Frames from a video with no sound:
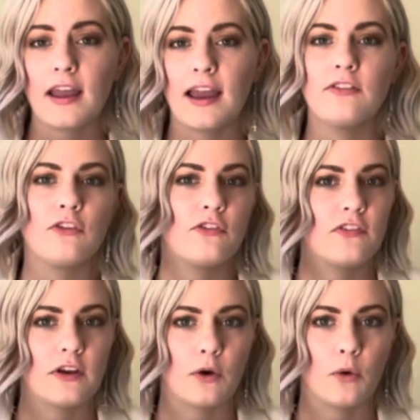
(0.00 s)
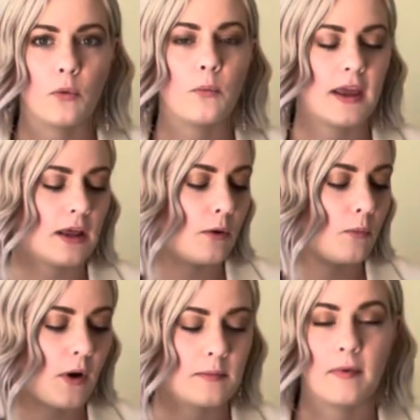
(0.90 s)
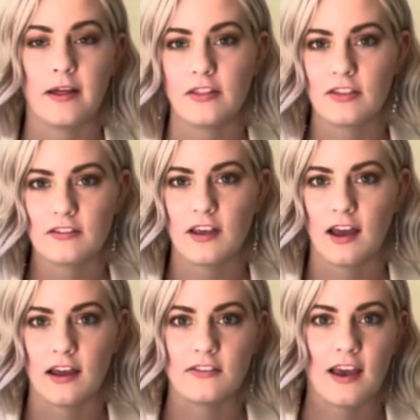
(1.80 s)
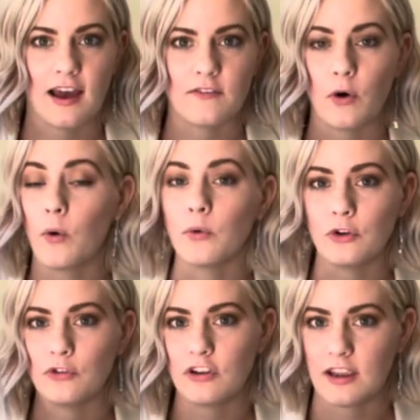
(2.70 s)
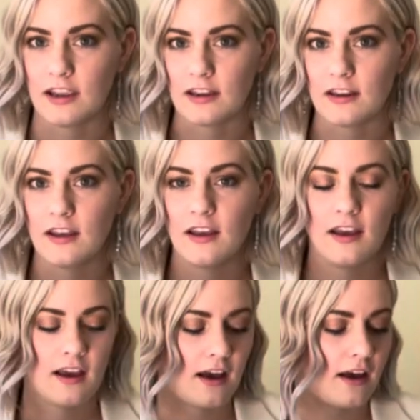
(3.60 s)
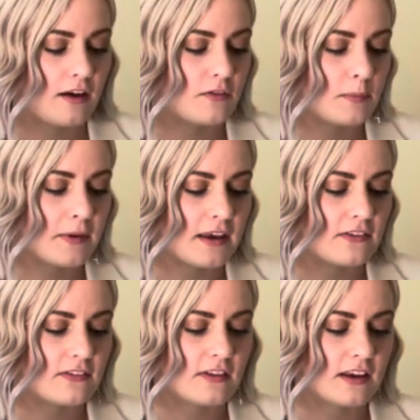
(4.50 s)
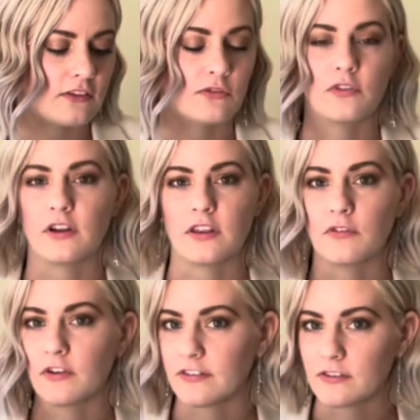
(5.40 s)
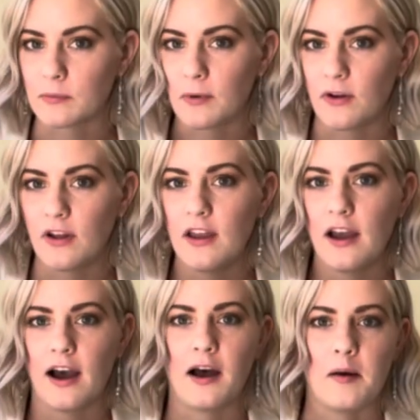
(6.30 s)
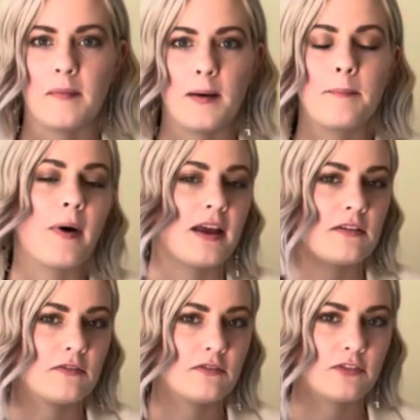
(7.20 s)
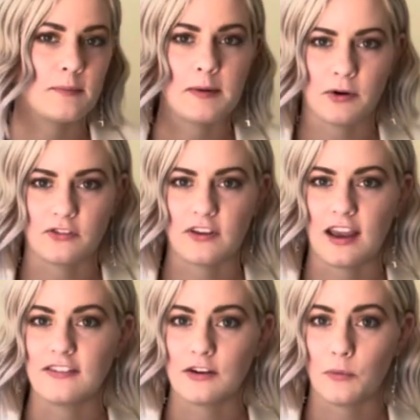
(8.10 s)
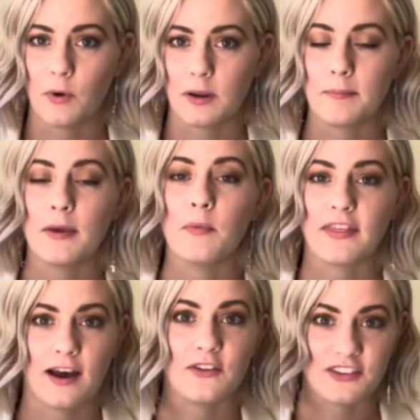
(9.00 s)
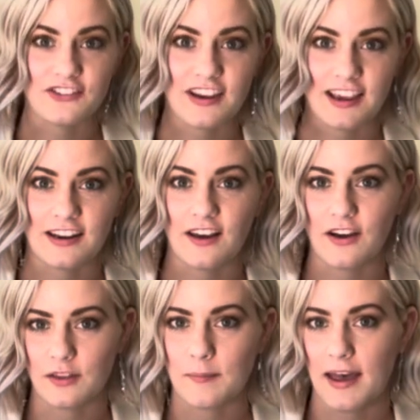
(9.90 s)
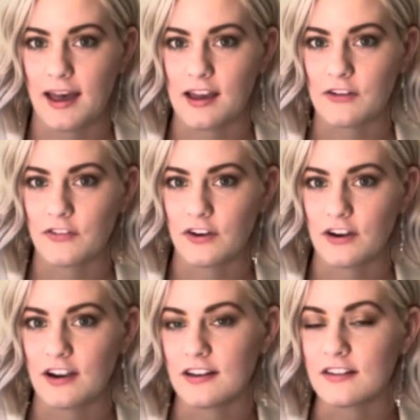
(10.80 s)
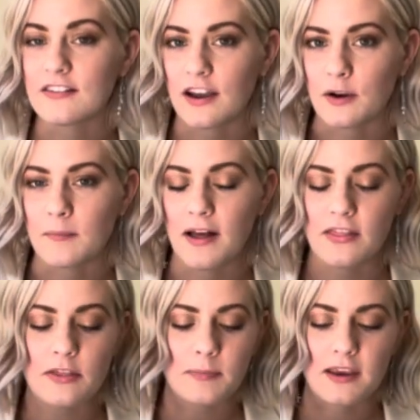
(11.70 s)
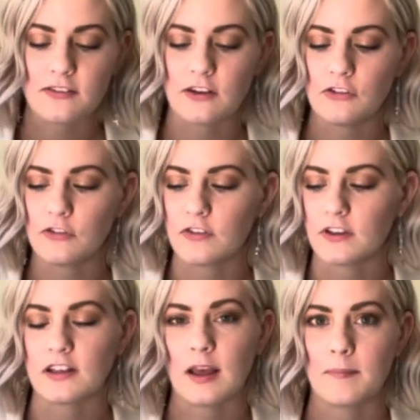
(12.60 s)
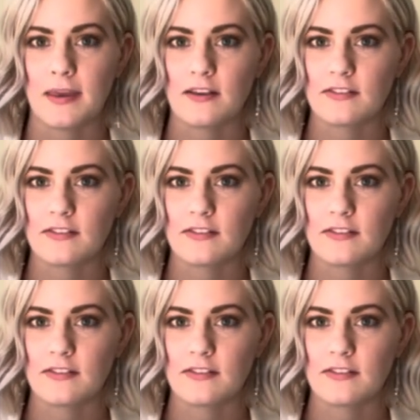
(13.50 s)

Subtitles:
I do feel waiting 1 month to have a whole new chain replaced is really reasonable. But for me personally, I didn't want to be without the chain on the bag for an entire month because I do feel like that makes